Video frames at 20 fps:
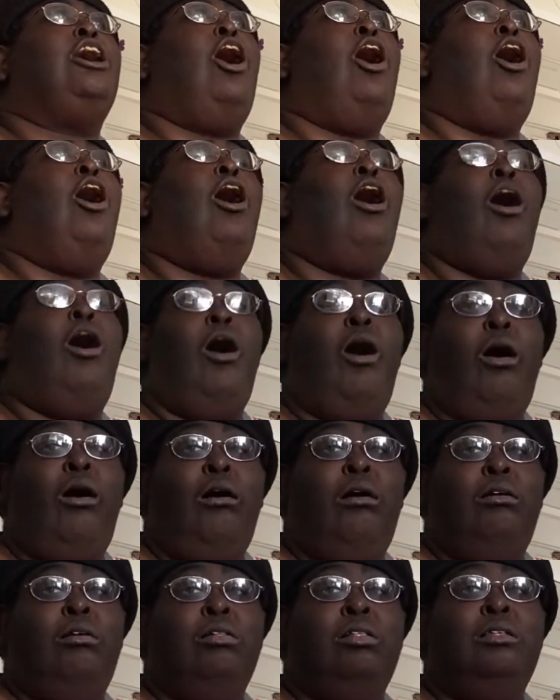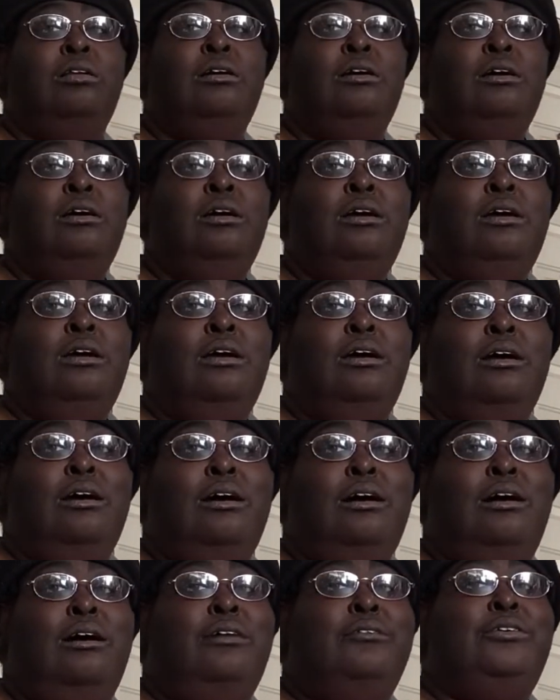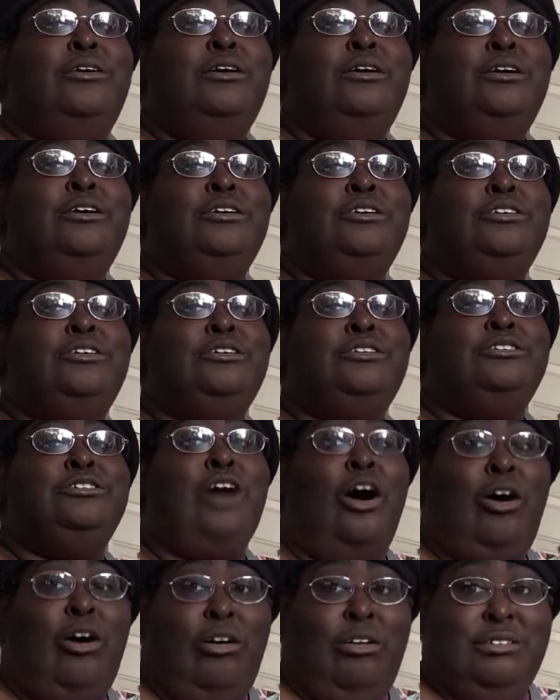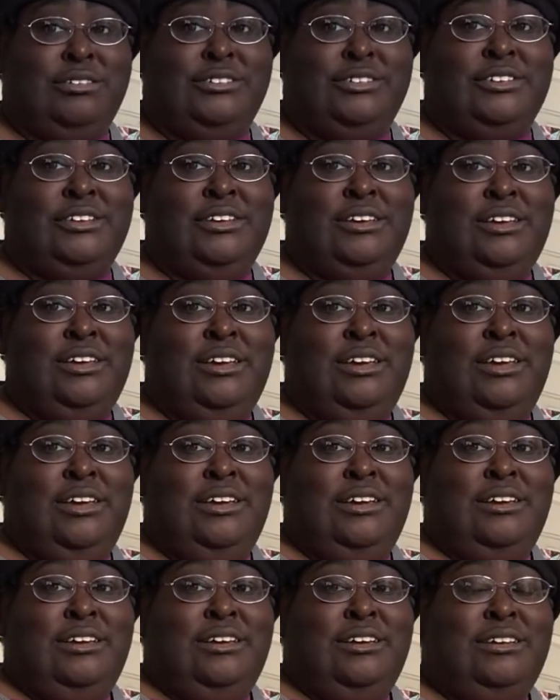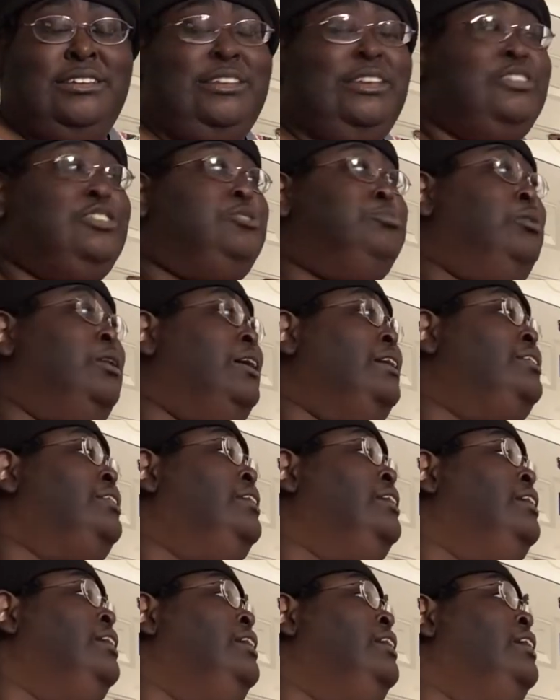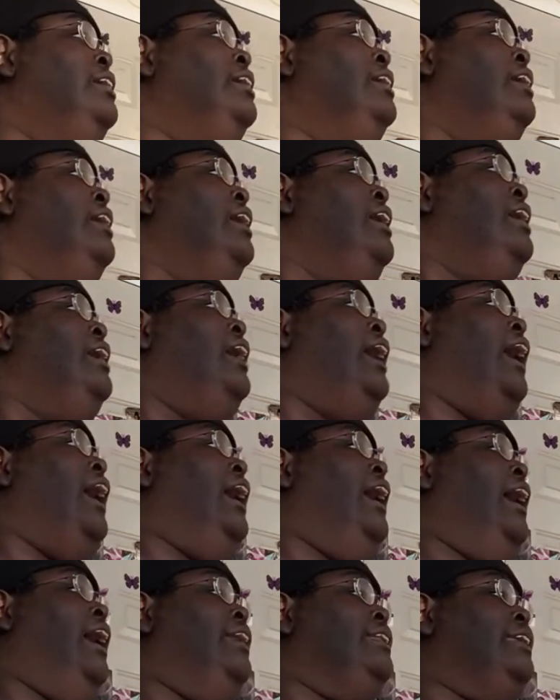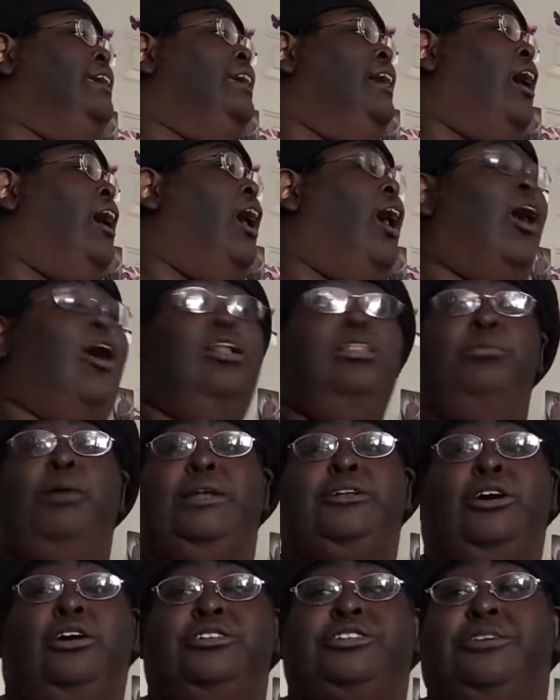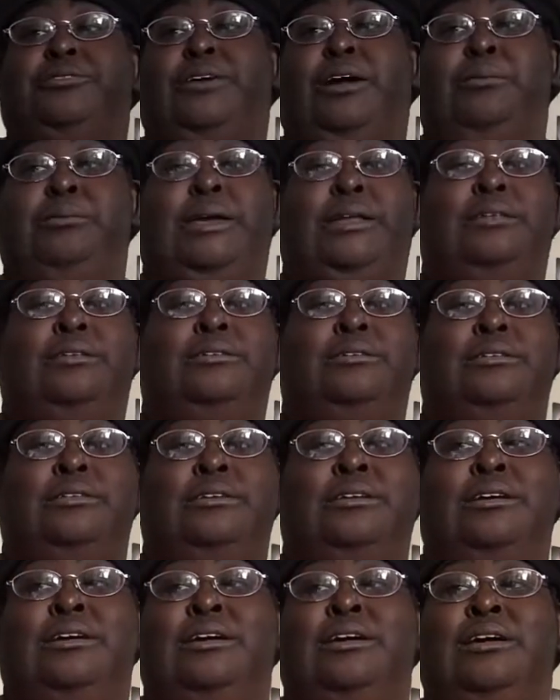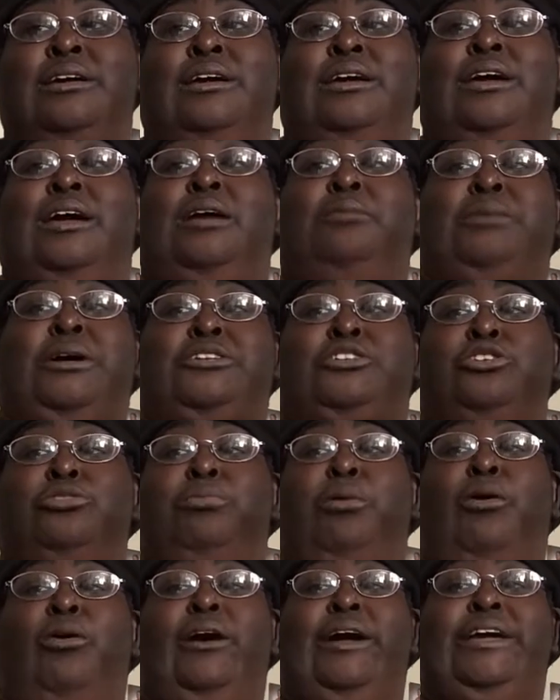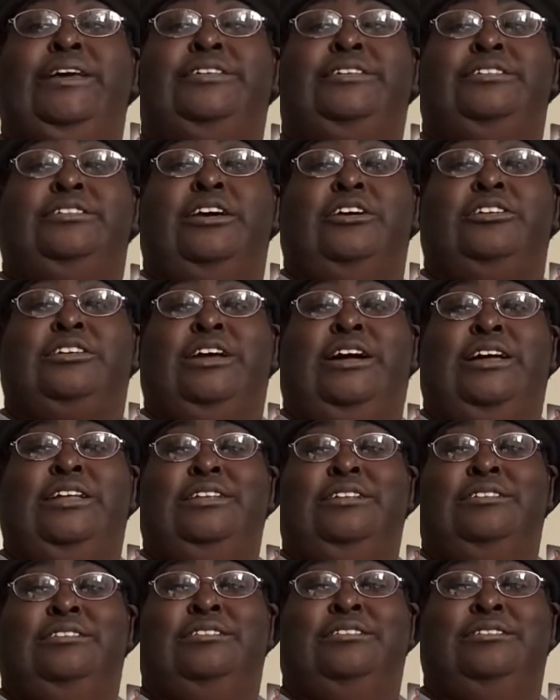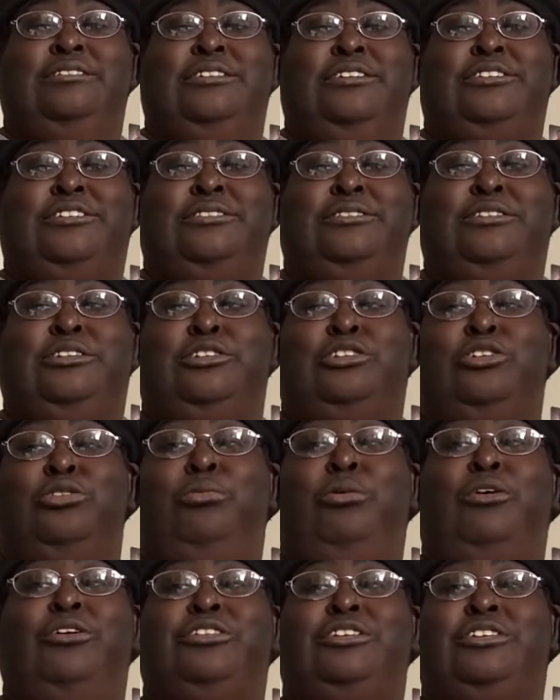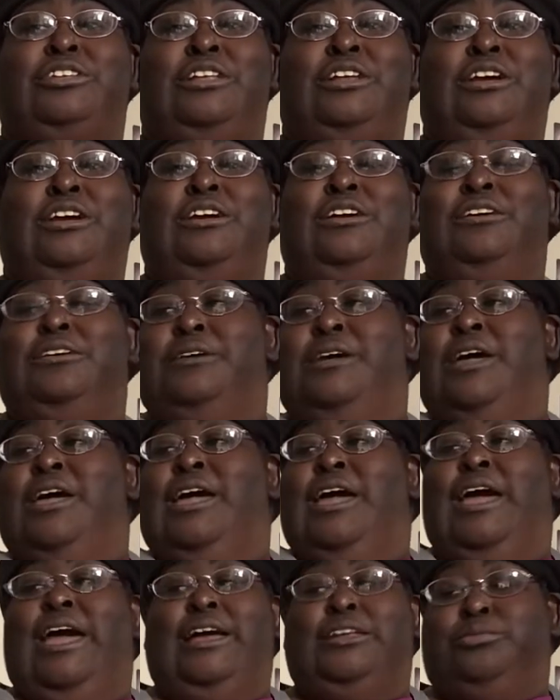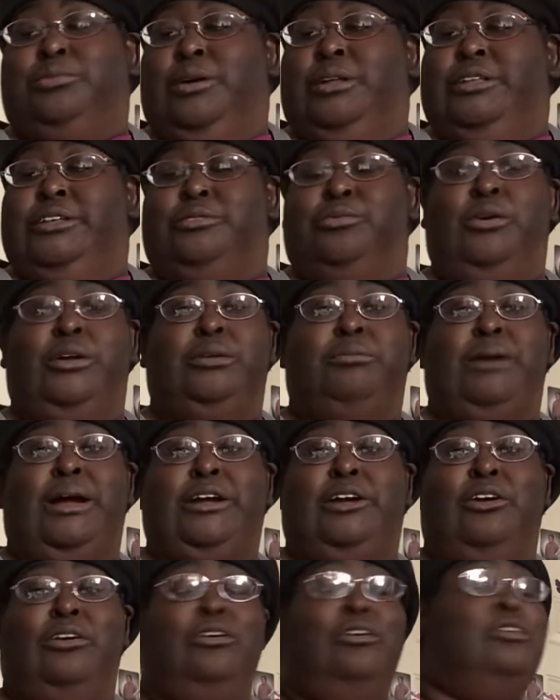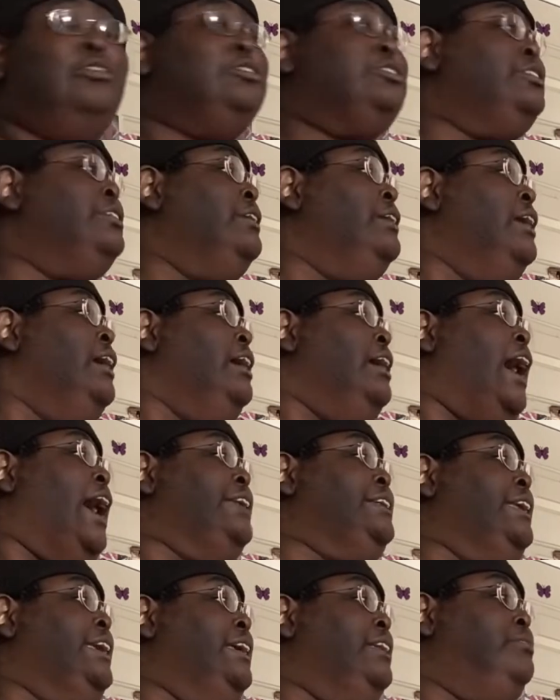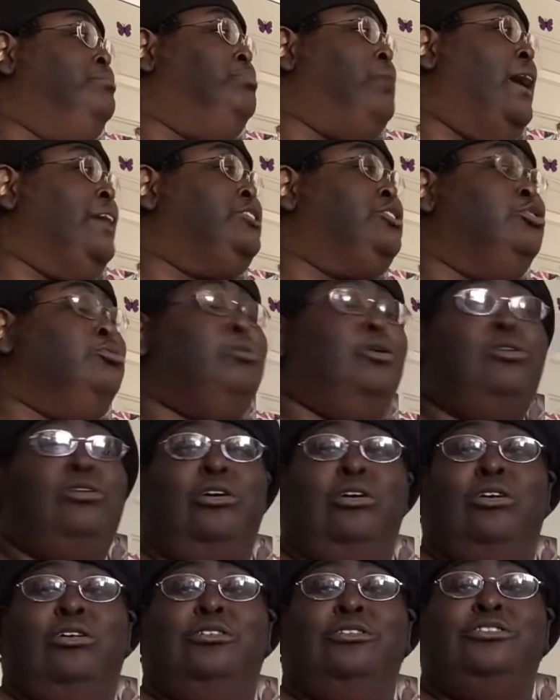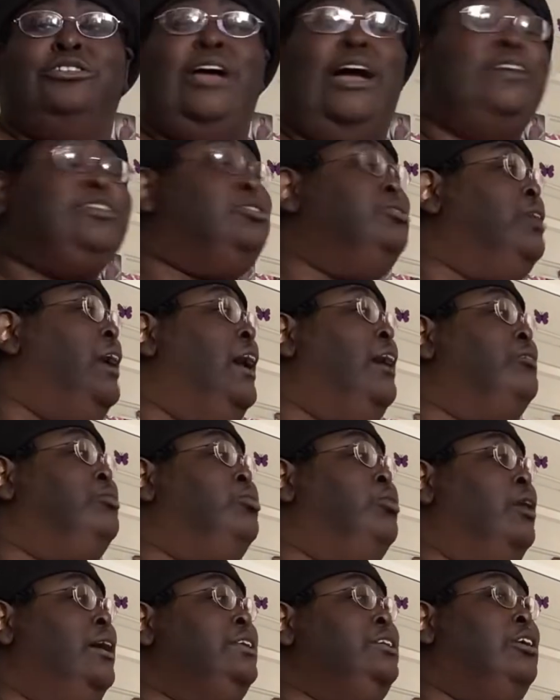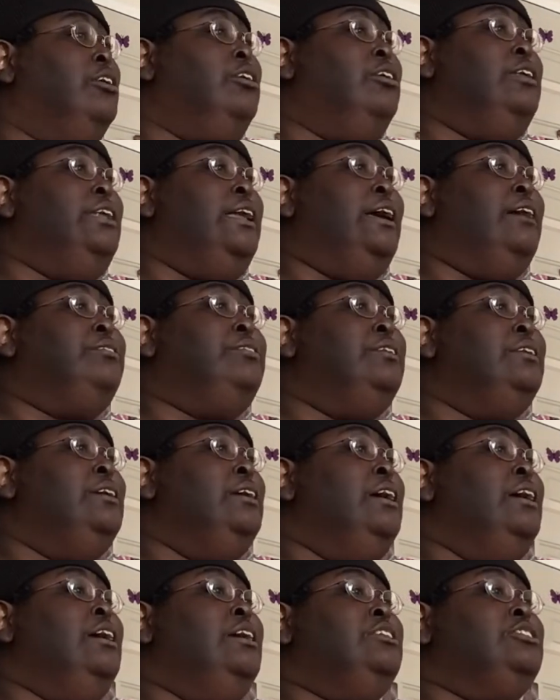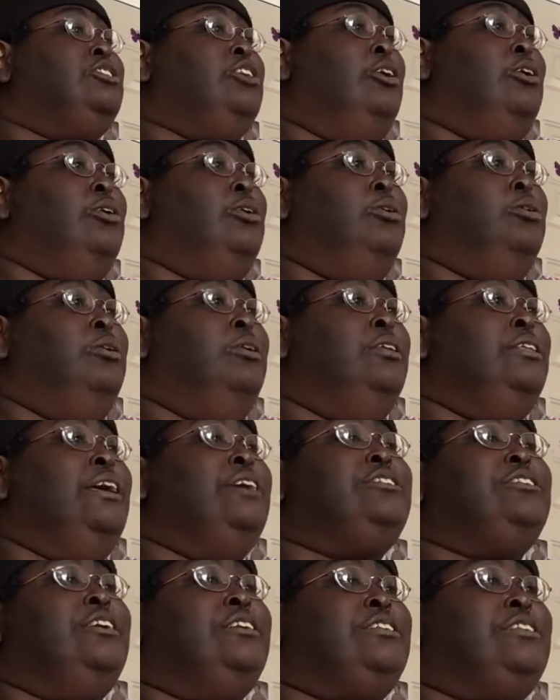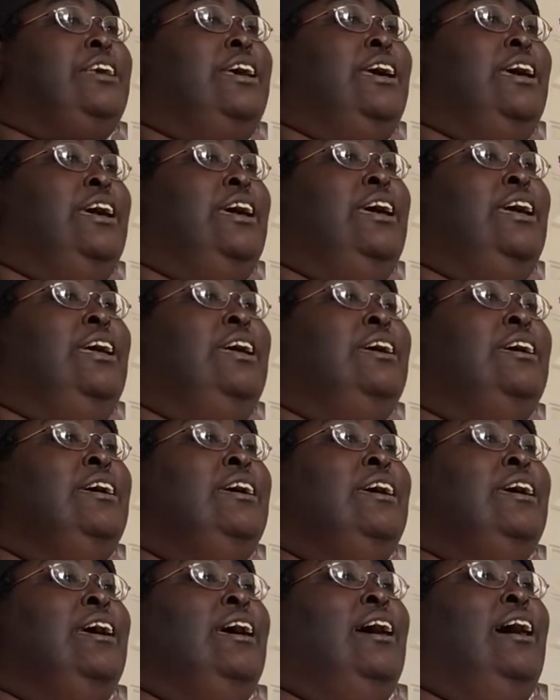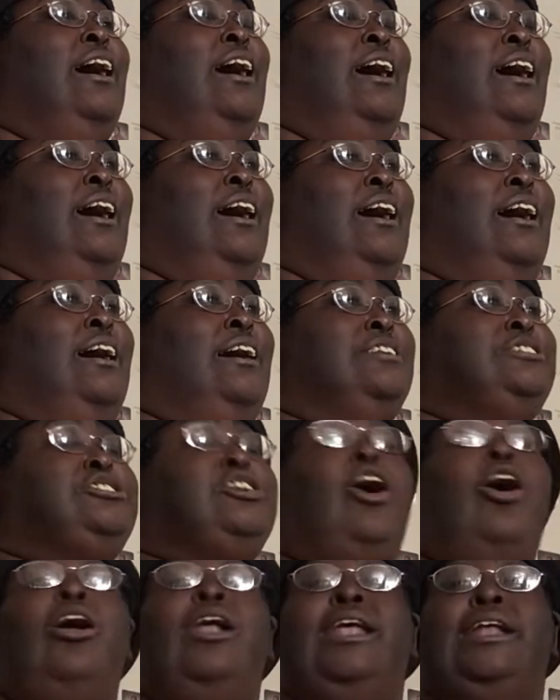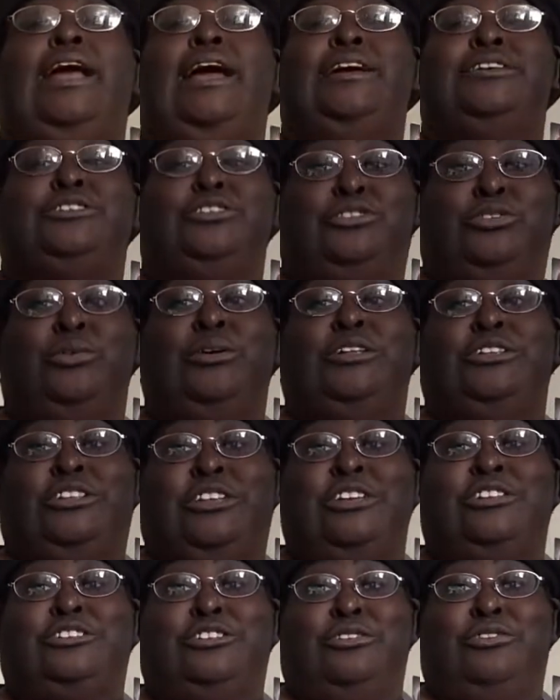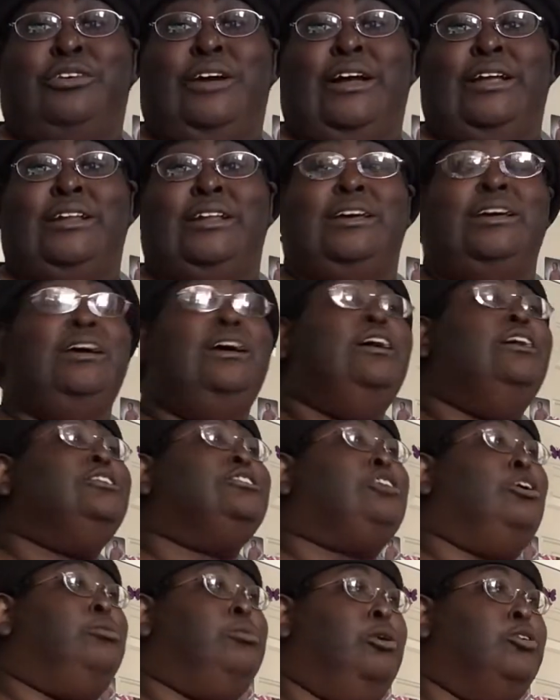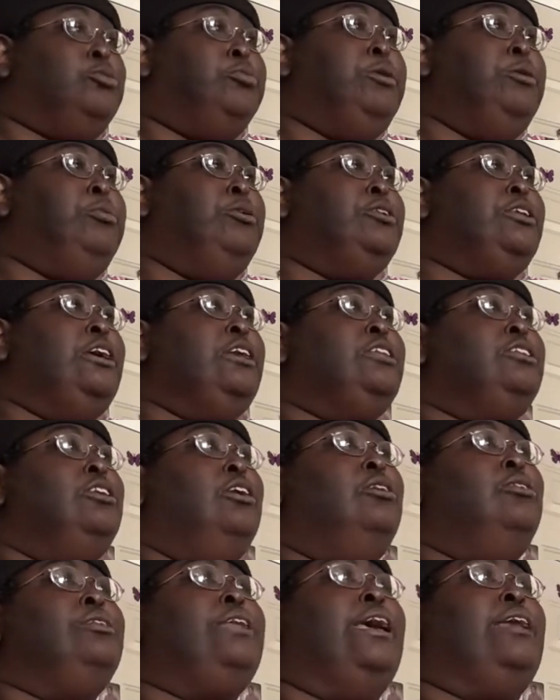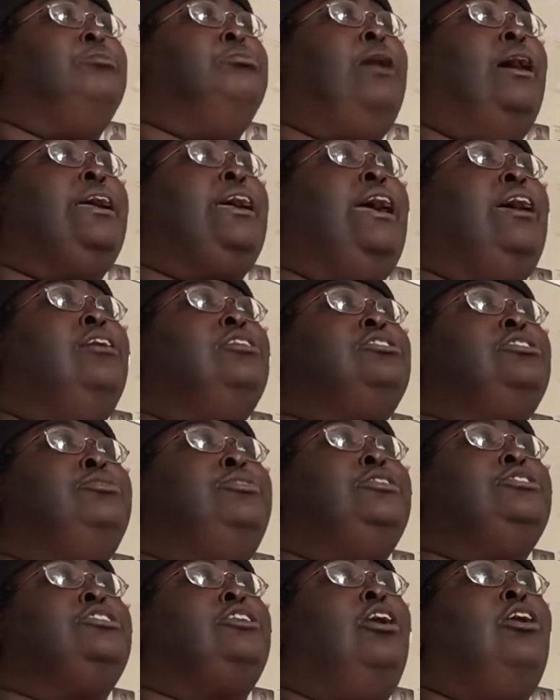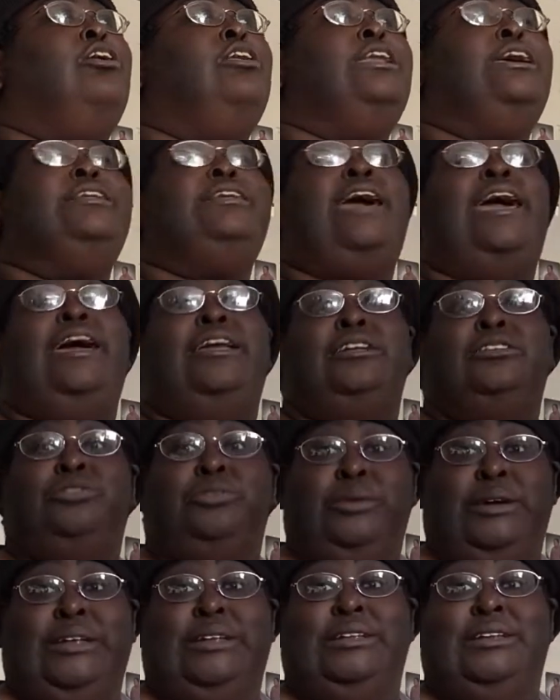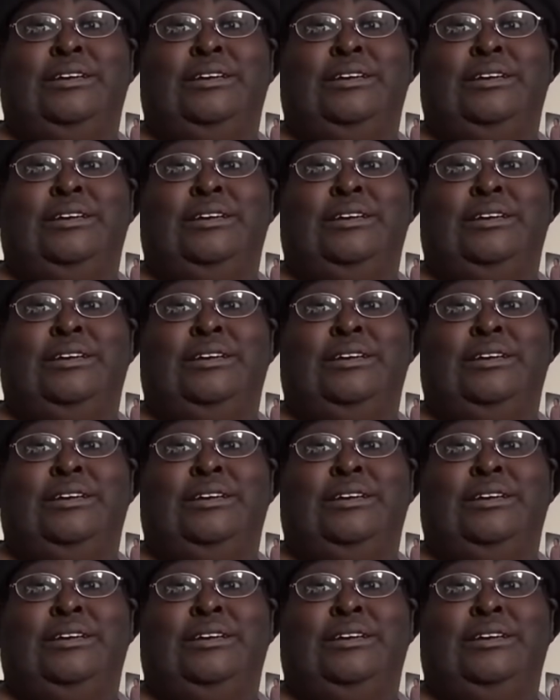haul of dolls this month and all of my dolls have come in my two boys they're done there's the two boys are sitting here, as well as one of my girls. I did buy two more girls. I do have one girl left. So let's just say uh, Scarlett has a twin sister finally. So most people didn't know that my character for Scarlett had a twin.